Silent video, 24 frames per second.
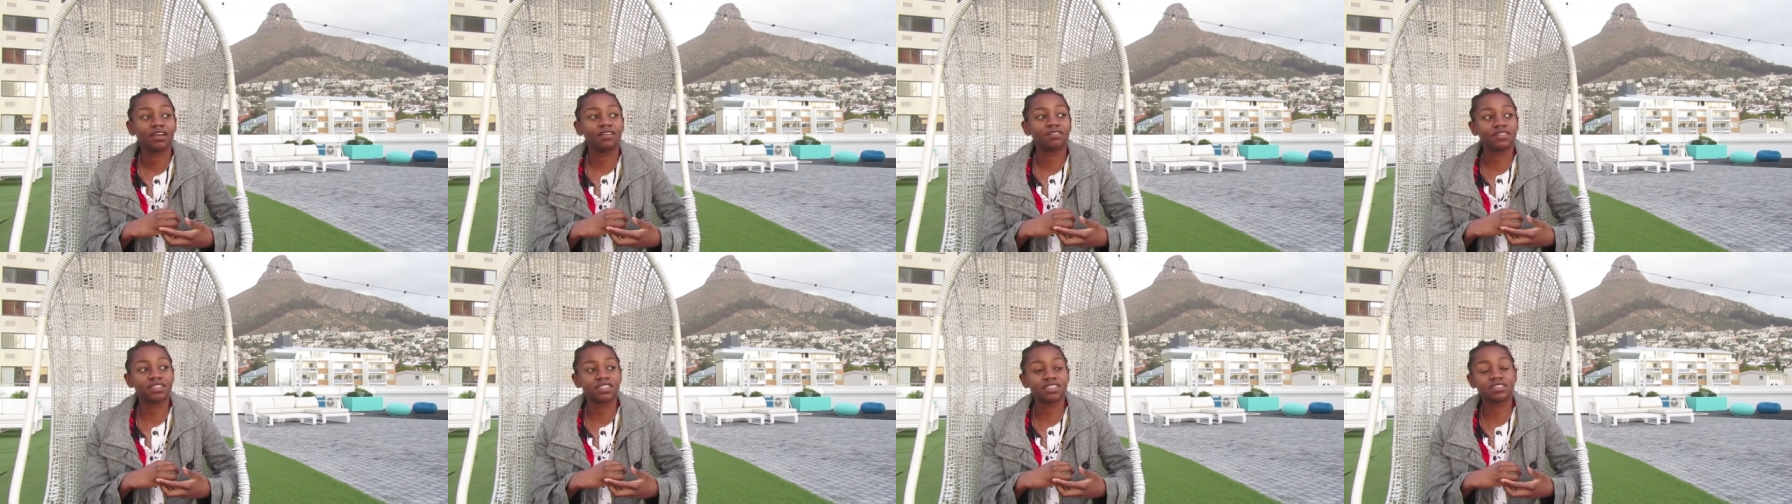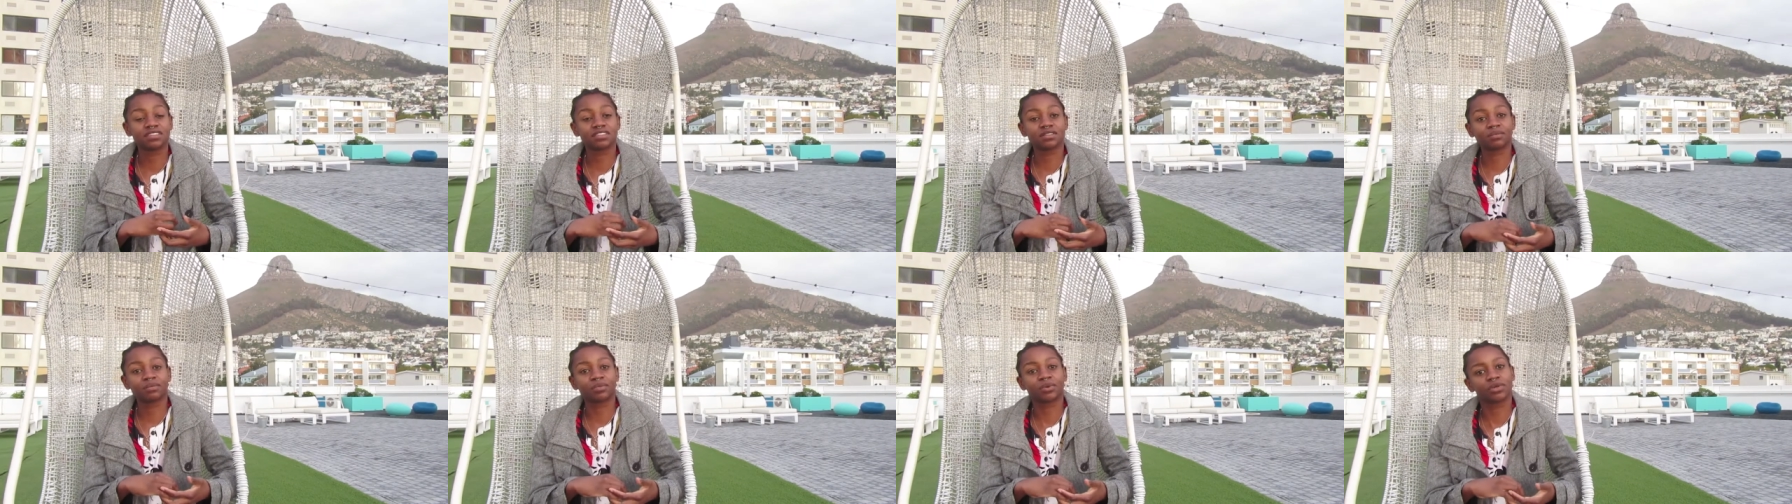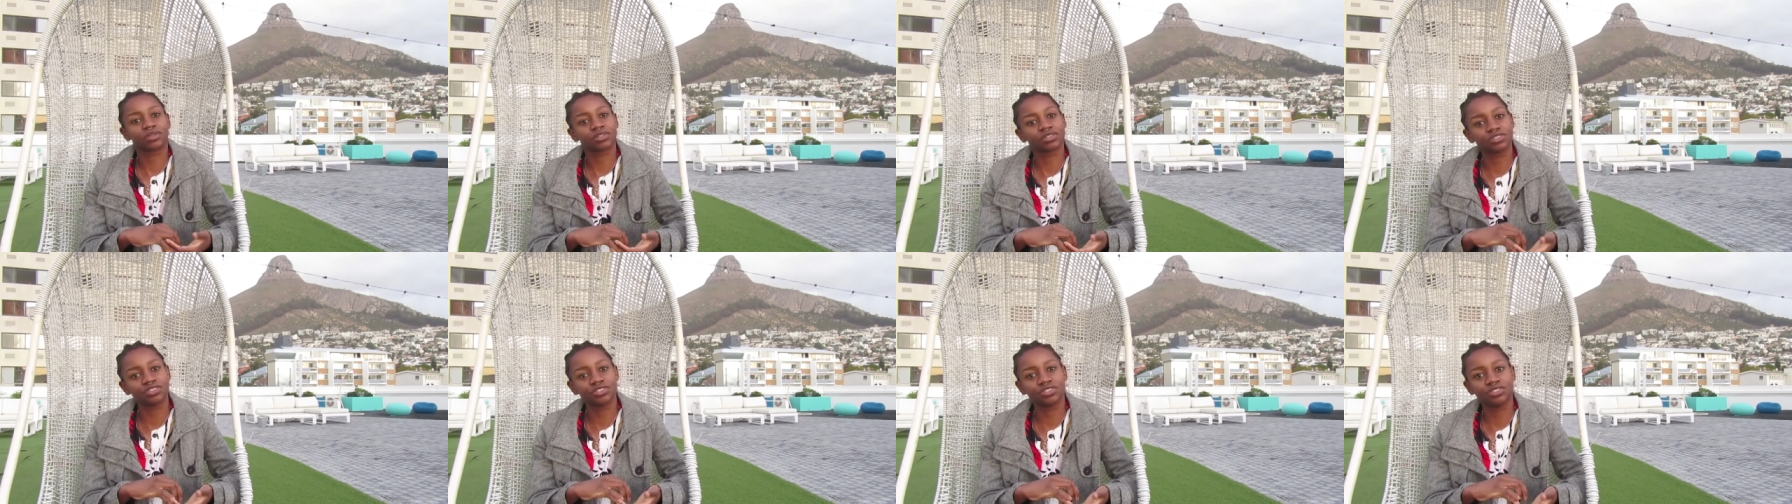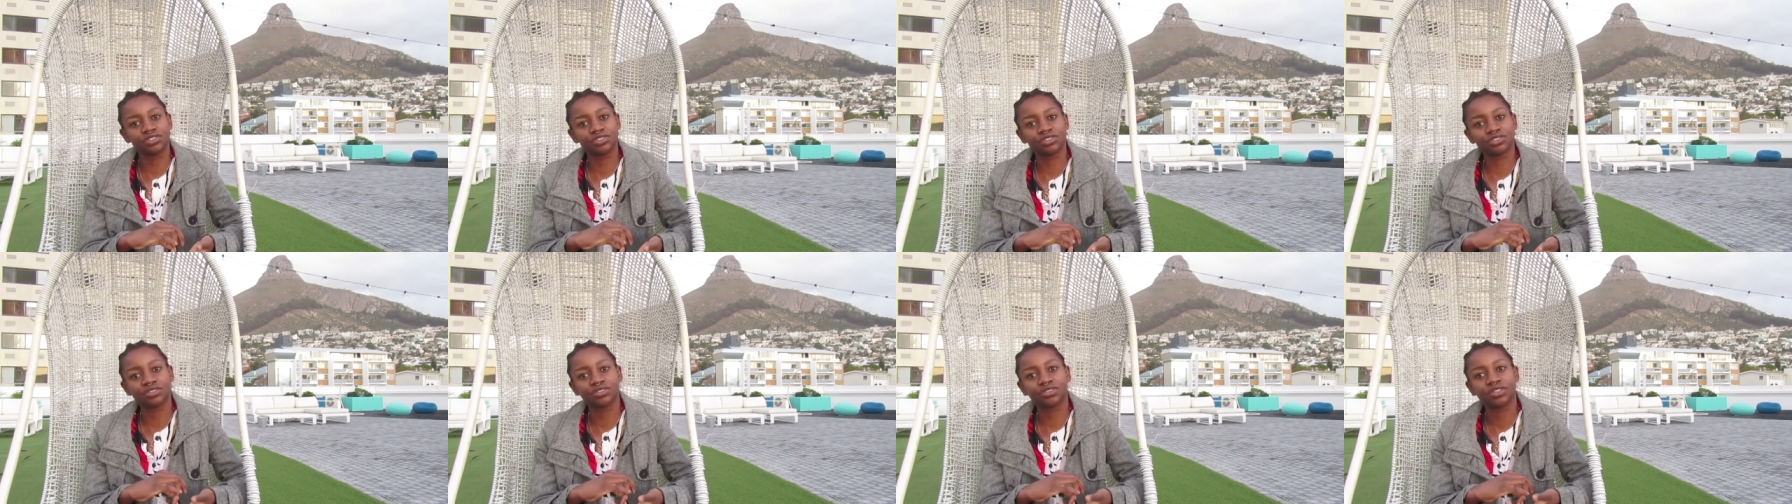if this is important
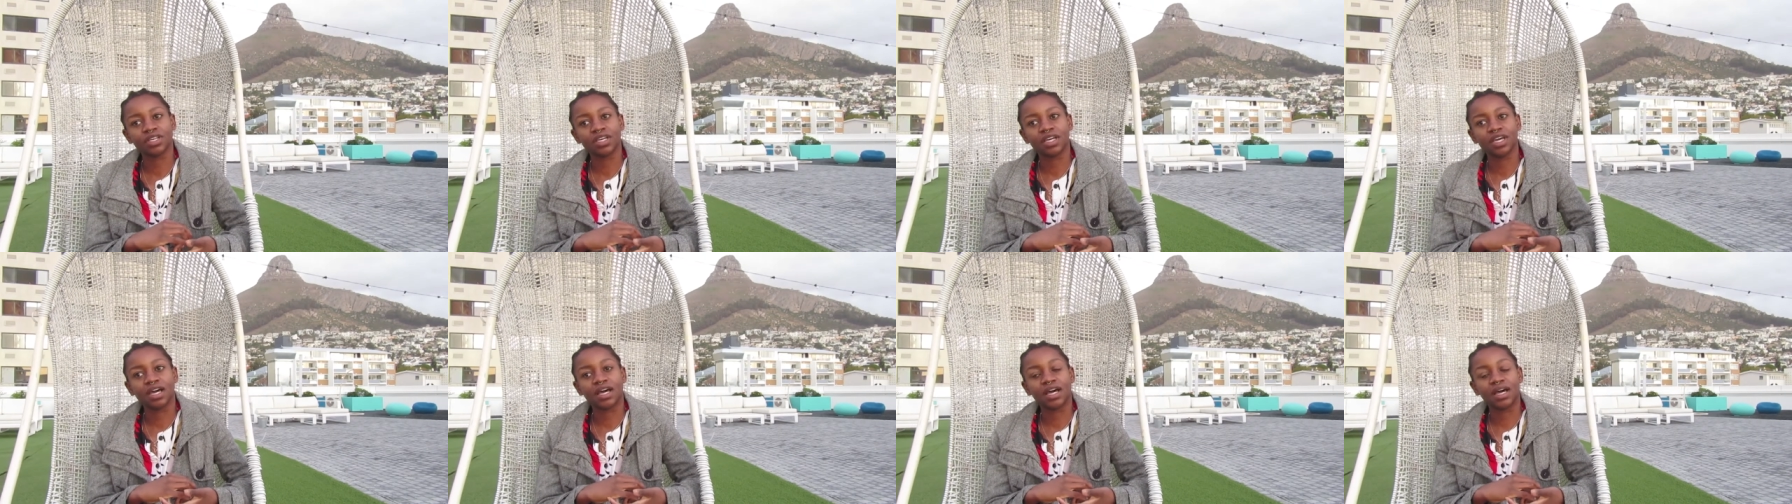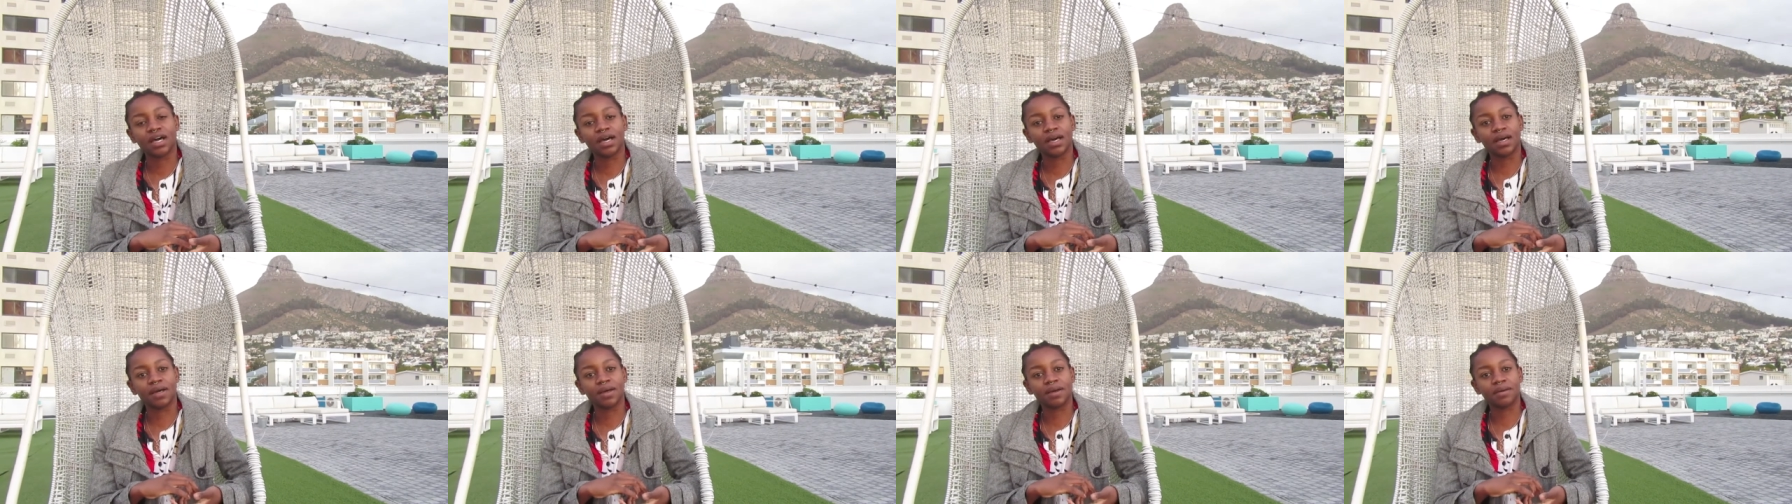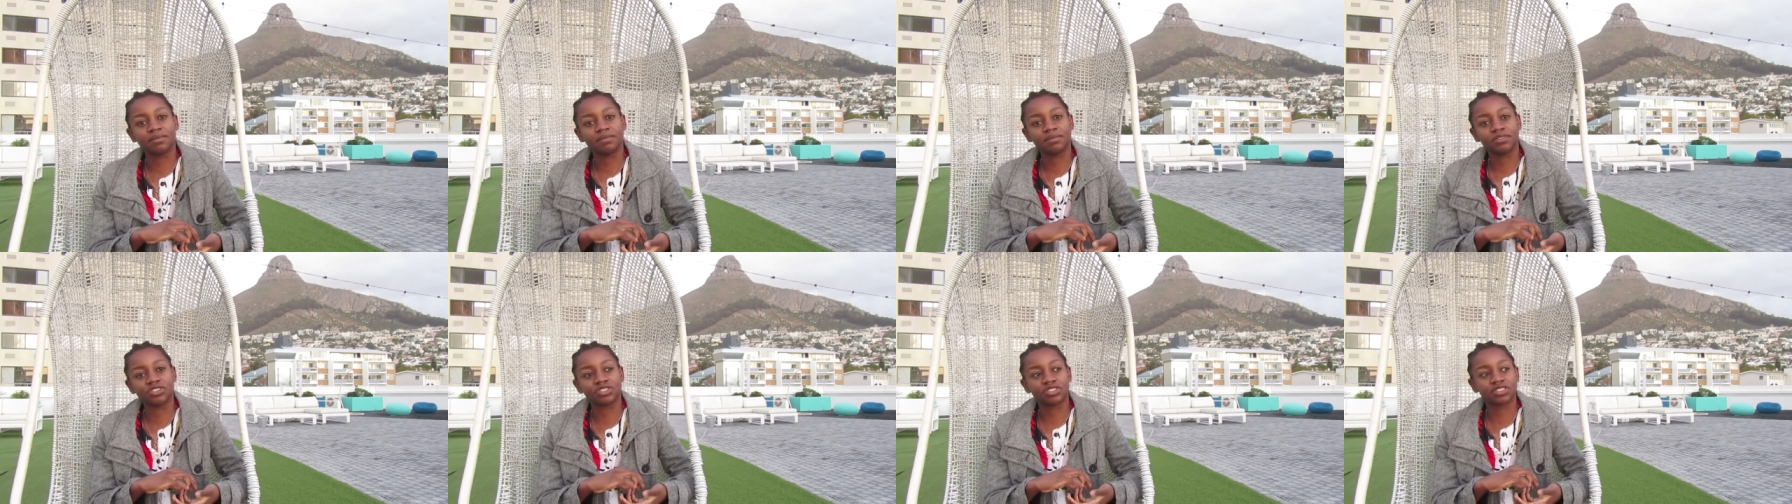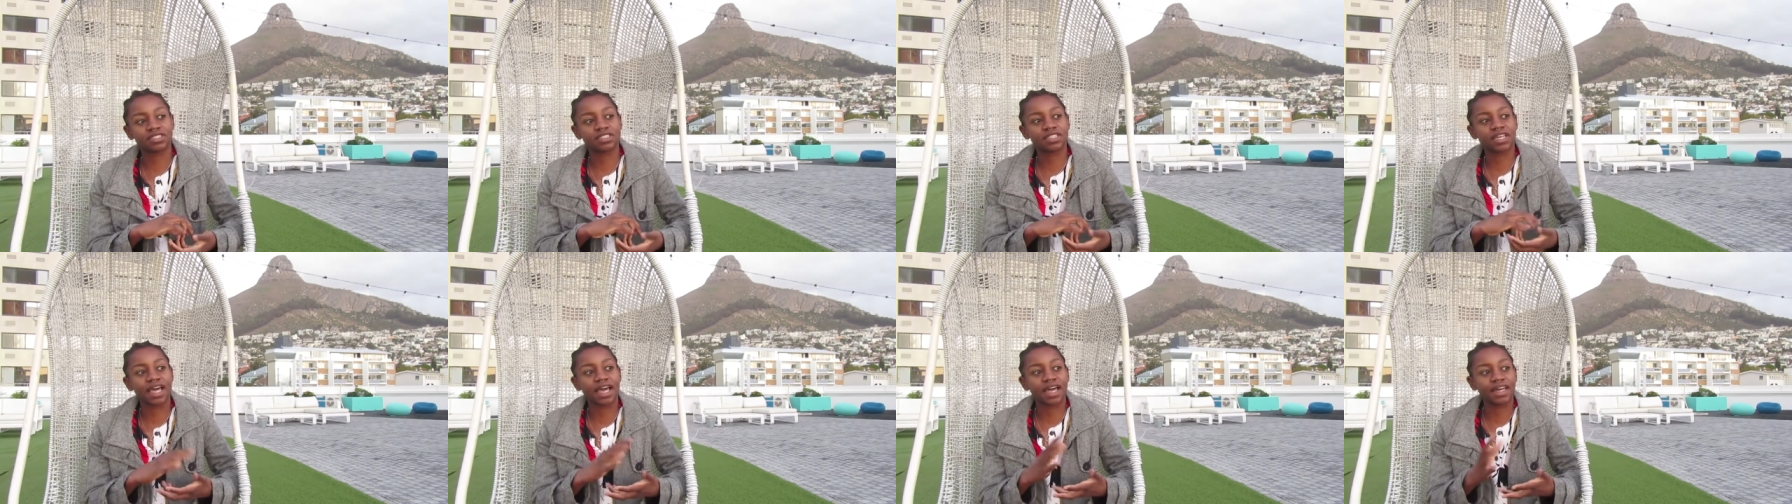to you,
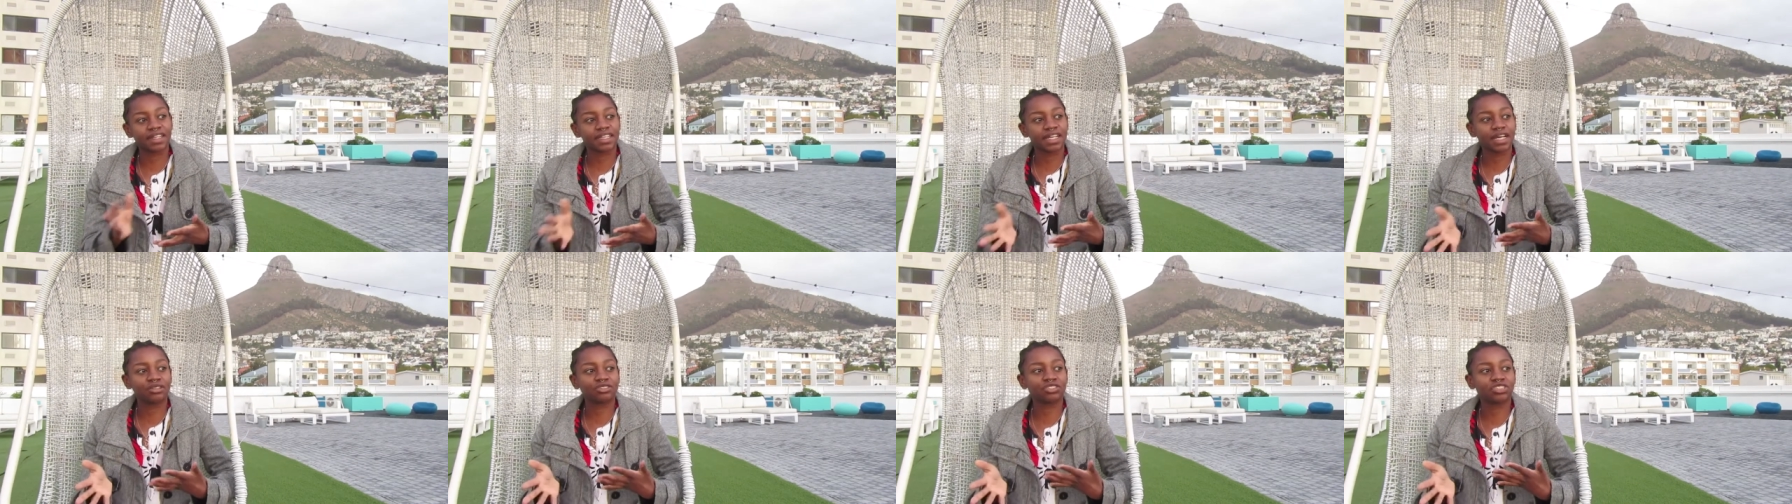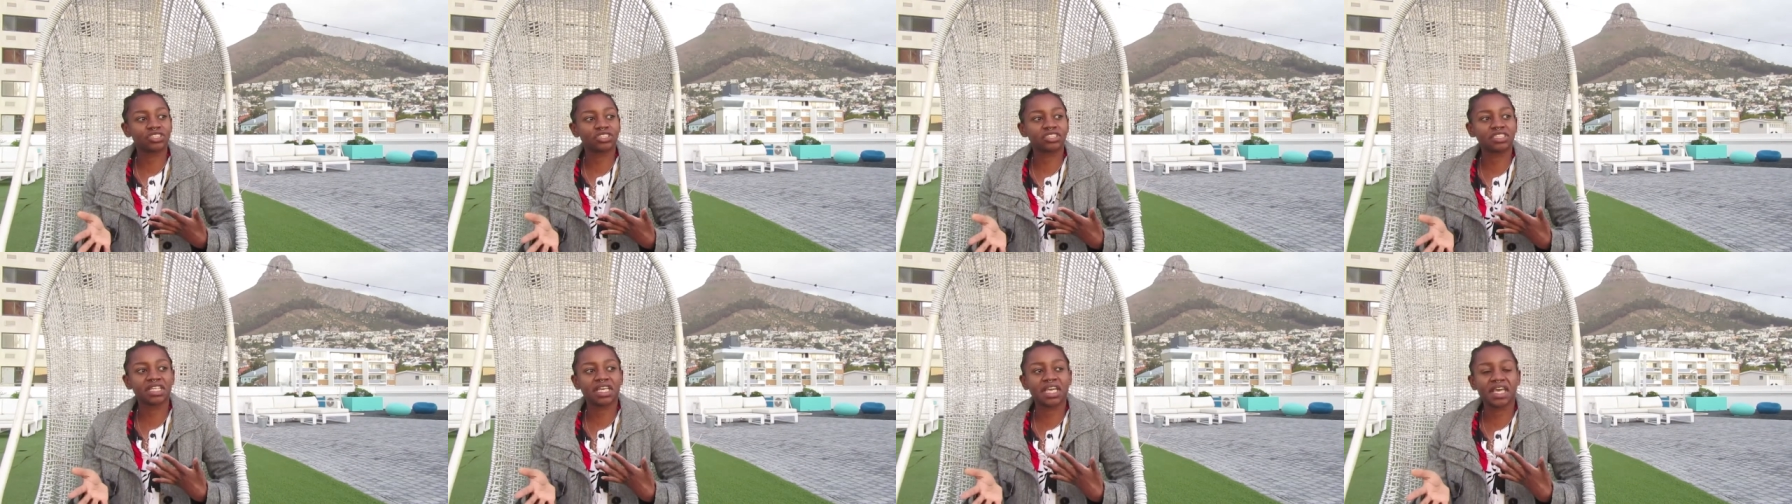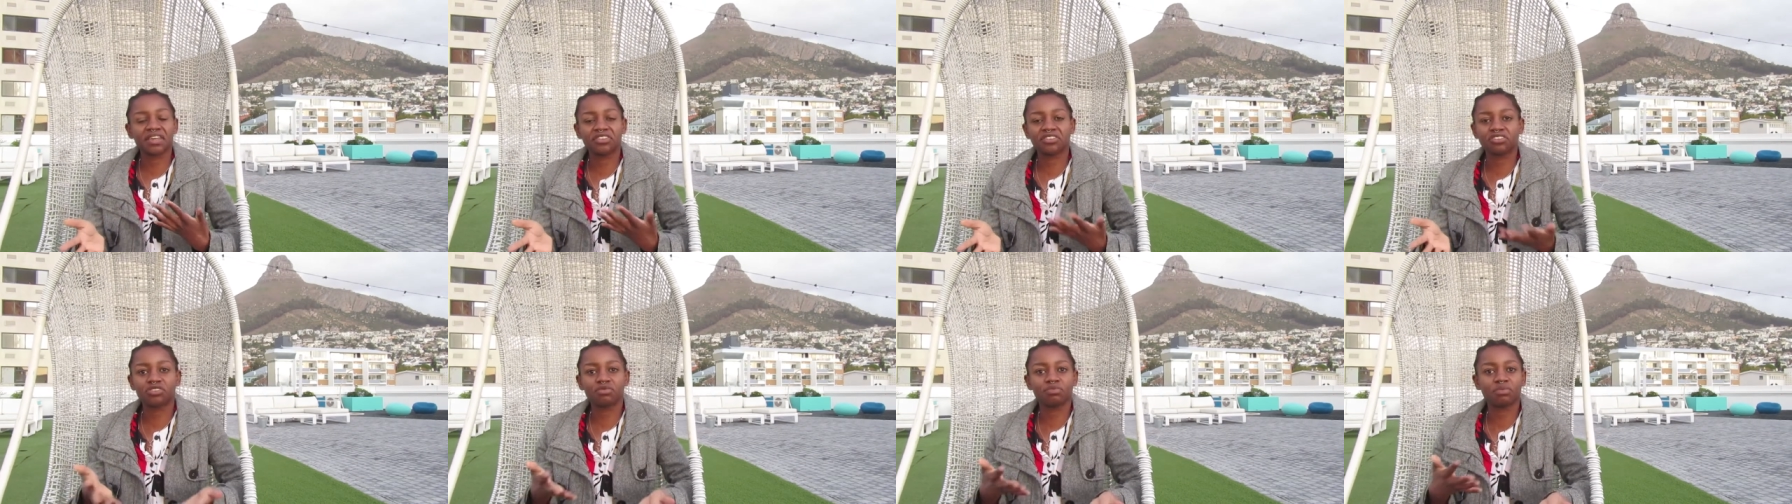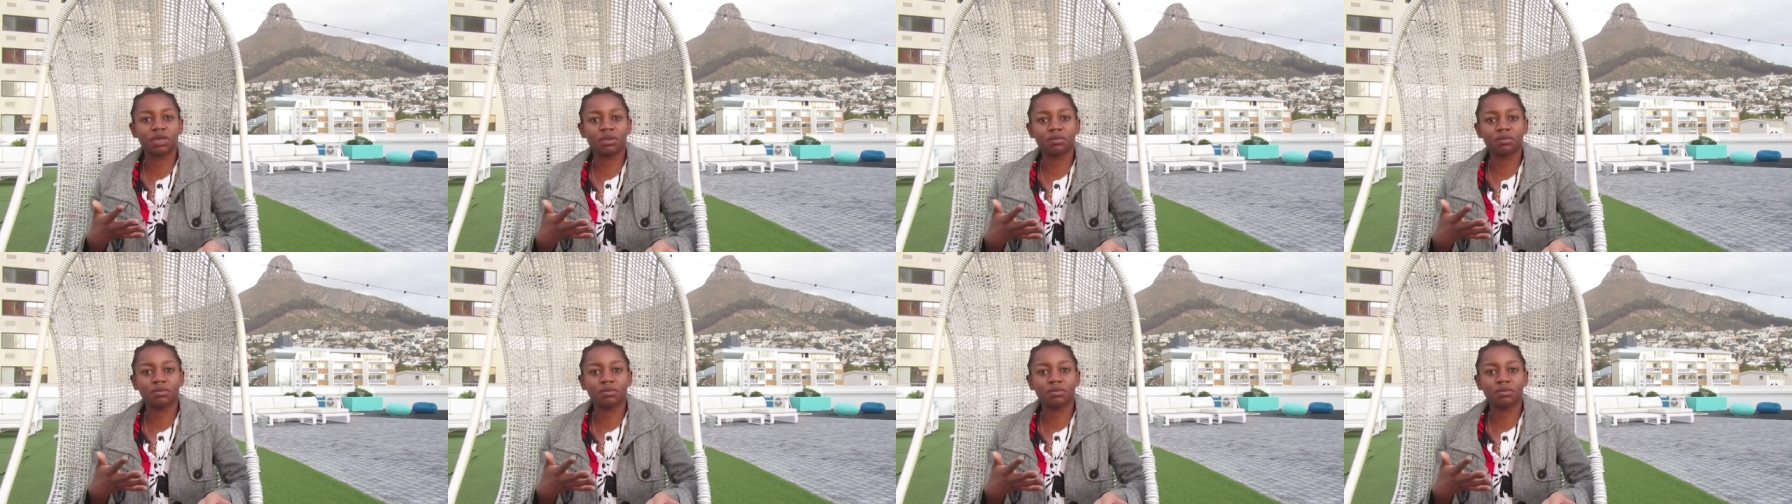just a handout, just in case you